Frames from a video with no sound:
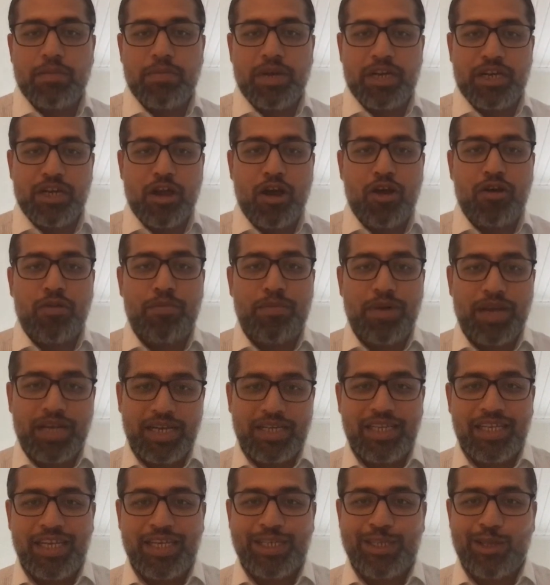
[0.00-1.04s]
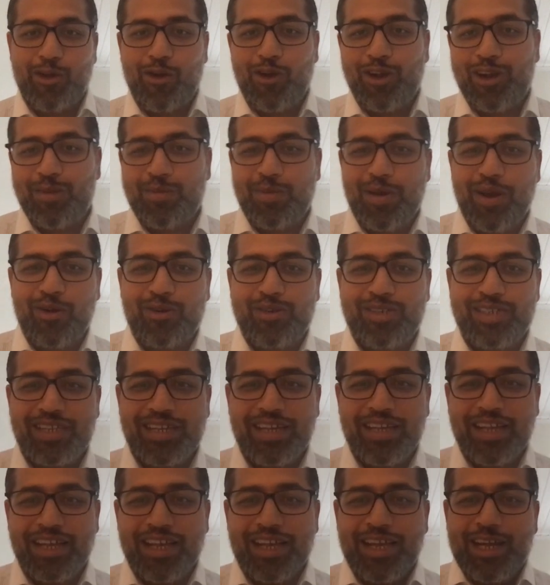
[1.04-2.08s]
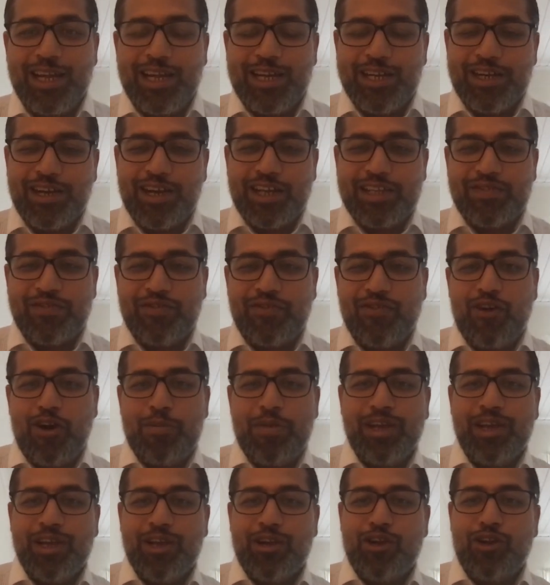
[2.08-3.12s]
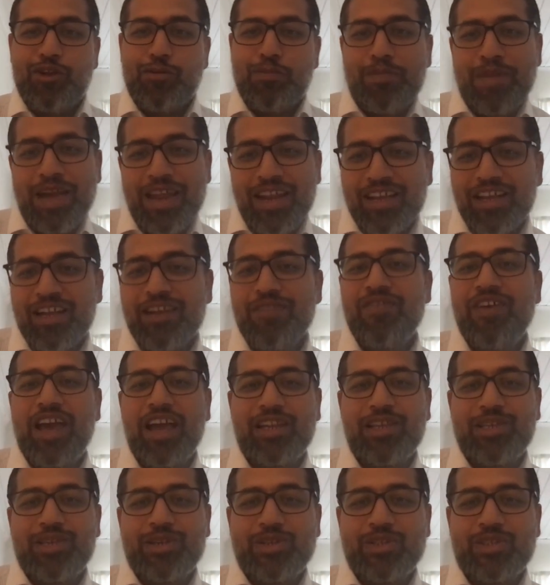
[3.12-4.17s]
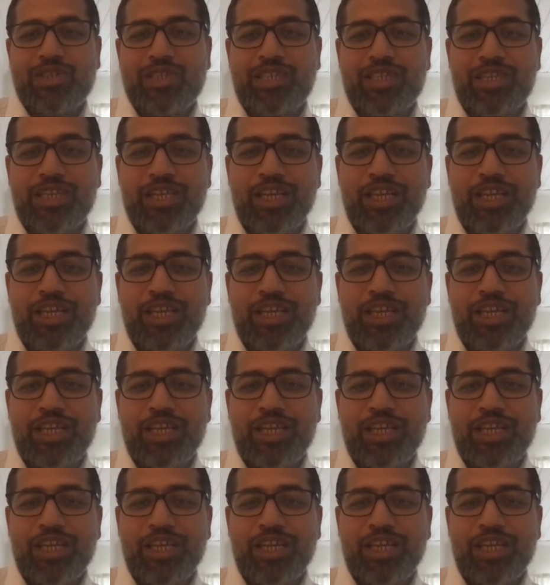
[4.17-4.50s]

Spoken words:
But now bucketing is all about transforming numerical values